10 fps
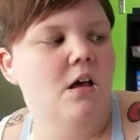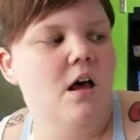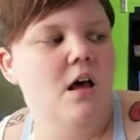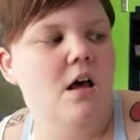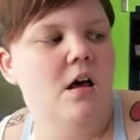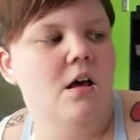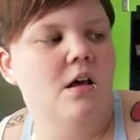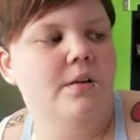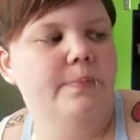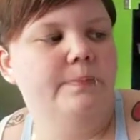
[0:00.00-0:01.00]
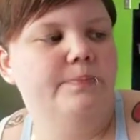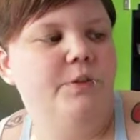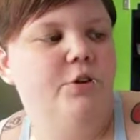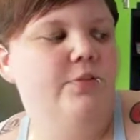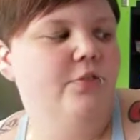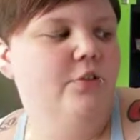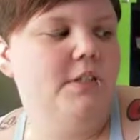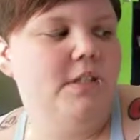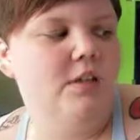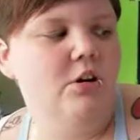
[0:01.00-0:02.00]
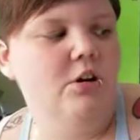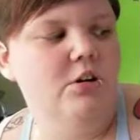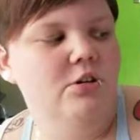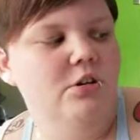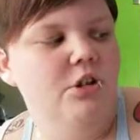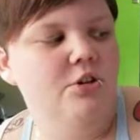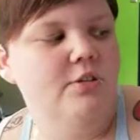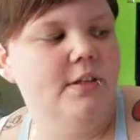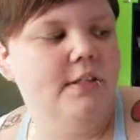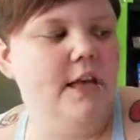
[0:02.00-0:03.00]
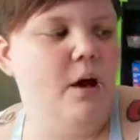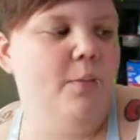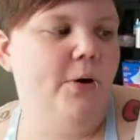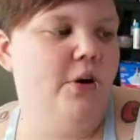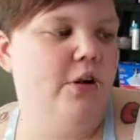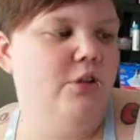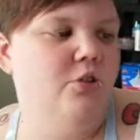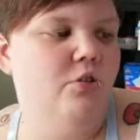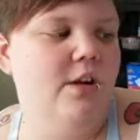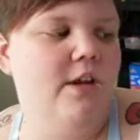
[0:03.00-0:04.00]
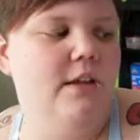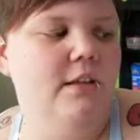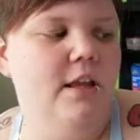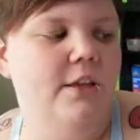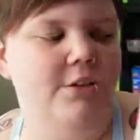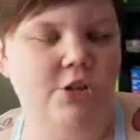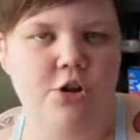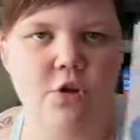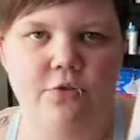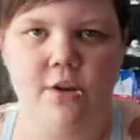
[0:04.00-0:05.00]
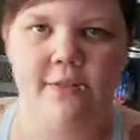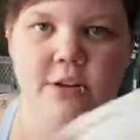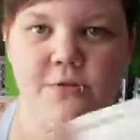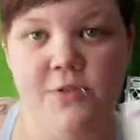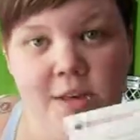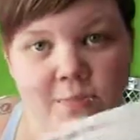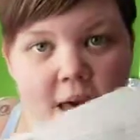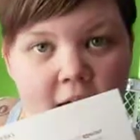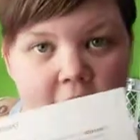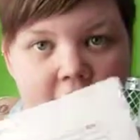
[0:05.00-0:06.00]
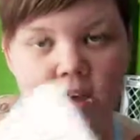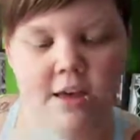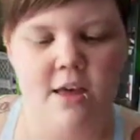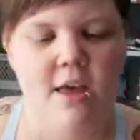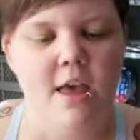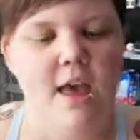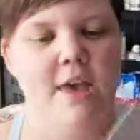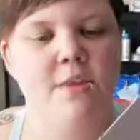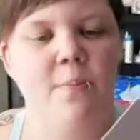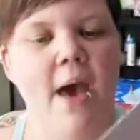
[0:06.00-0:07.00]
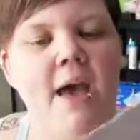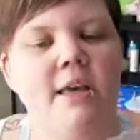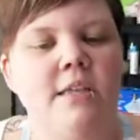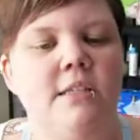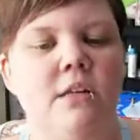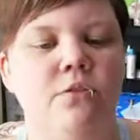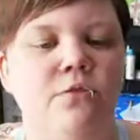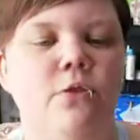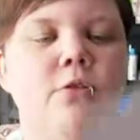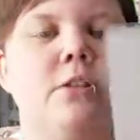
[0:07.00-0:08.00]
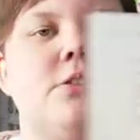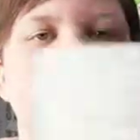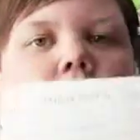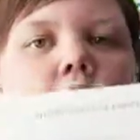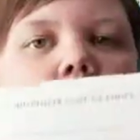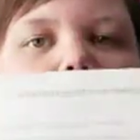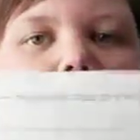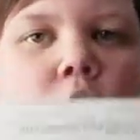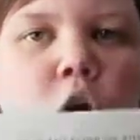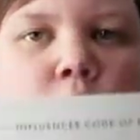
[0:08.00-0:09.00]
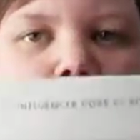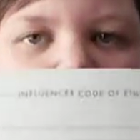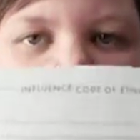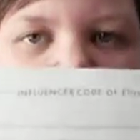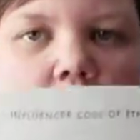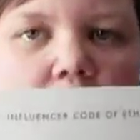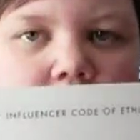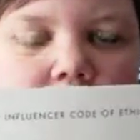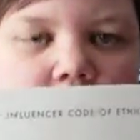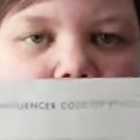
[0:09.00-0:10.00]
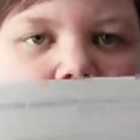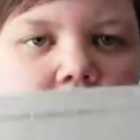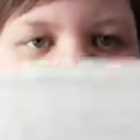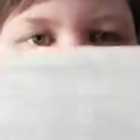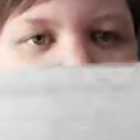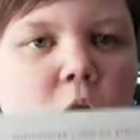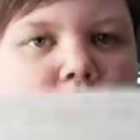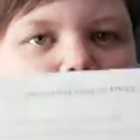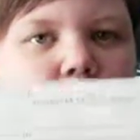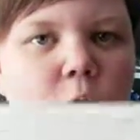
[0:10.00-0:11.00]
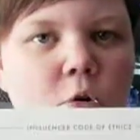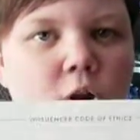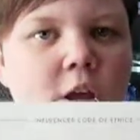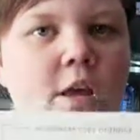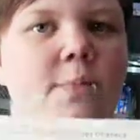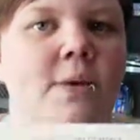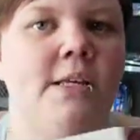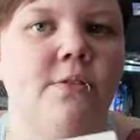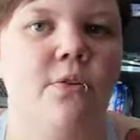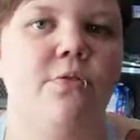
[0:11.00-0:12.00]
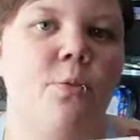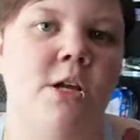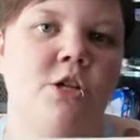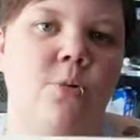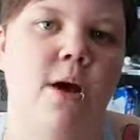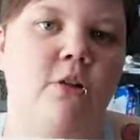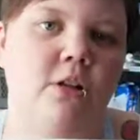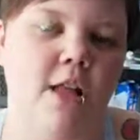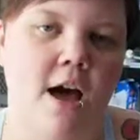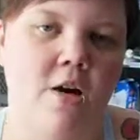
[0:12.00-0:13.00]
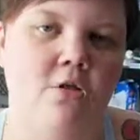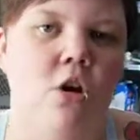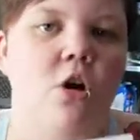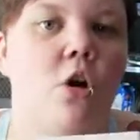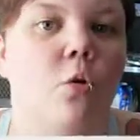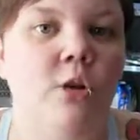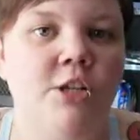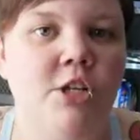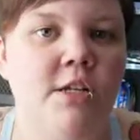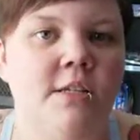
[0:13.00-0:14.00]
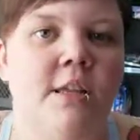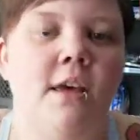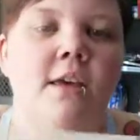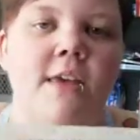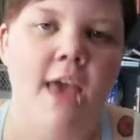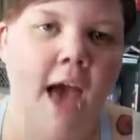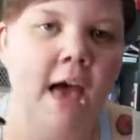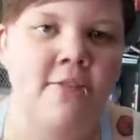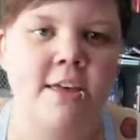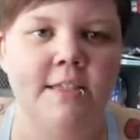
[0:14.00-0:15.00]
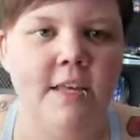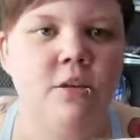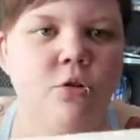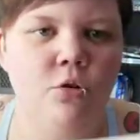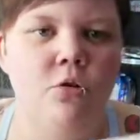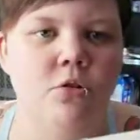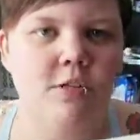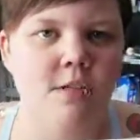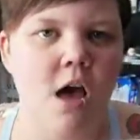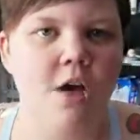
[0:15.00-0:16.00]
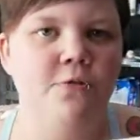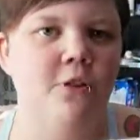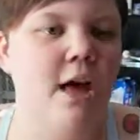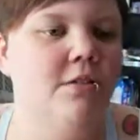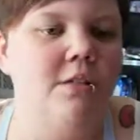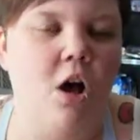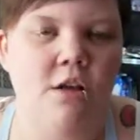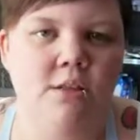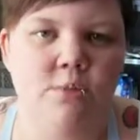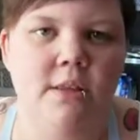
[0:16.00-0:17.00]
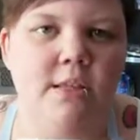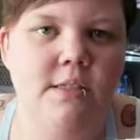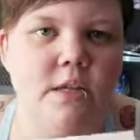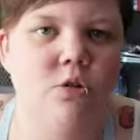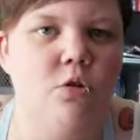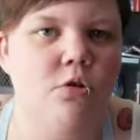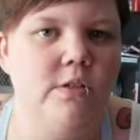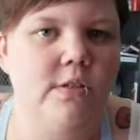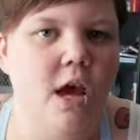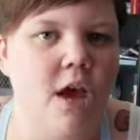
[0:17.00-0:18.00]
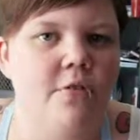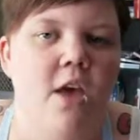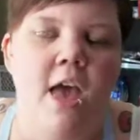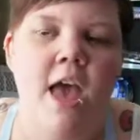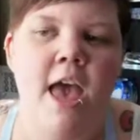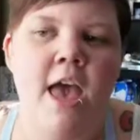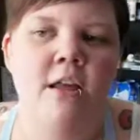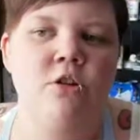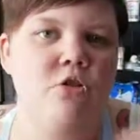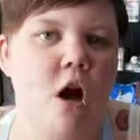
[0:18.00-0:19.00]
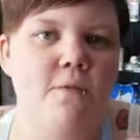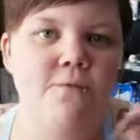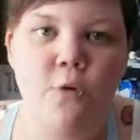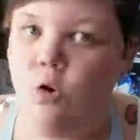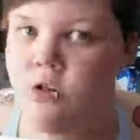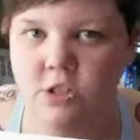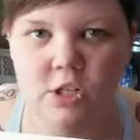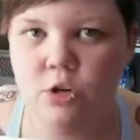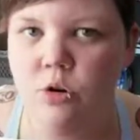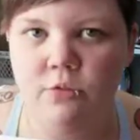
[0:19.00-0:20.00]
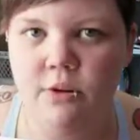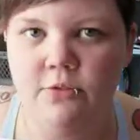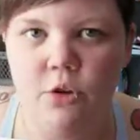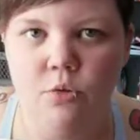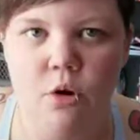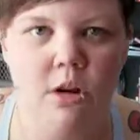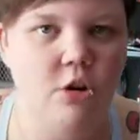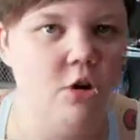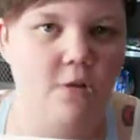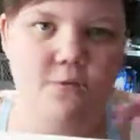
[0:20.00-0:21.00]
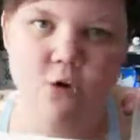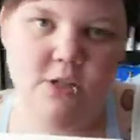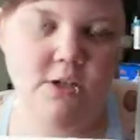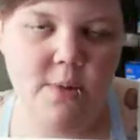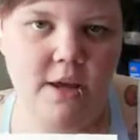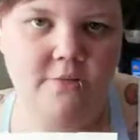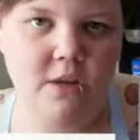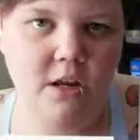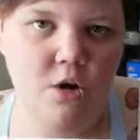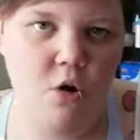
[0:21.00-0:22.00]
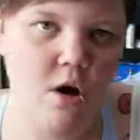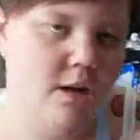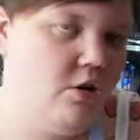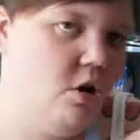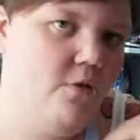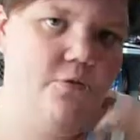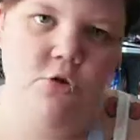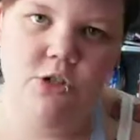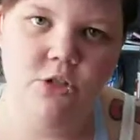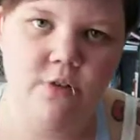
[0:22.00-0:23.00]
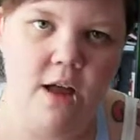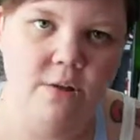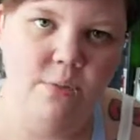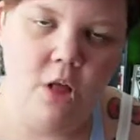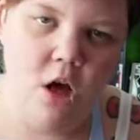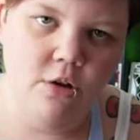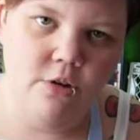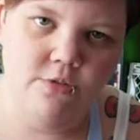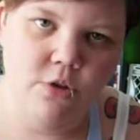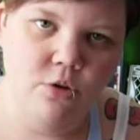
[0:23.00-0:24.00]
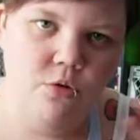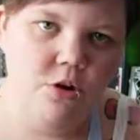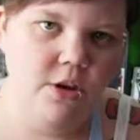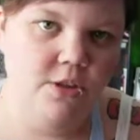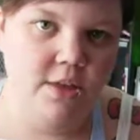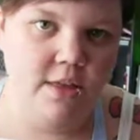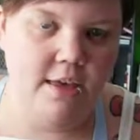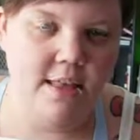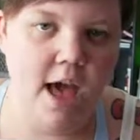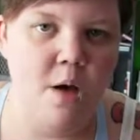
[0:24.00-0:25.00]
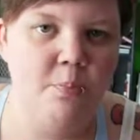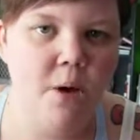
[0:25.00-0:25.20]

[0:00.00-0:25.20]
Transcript: Uh, your influence has earned you this Klout perk. Enjoy it and let us know if you have any feedback. And the back is influencer code of conduct. This is the most important piece of information about Klout, which is yeah, they send you cool stuff. Klout is awesome and they send you cool stuff. And you're not forced to do a review on it. You're not forced to make a video on it. You're not forced to write a blog review or anything like that.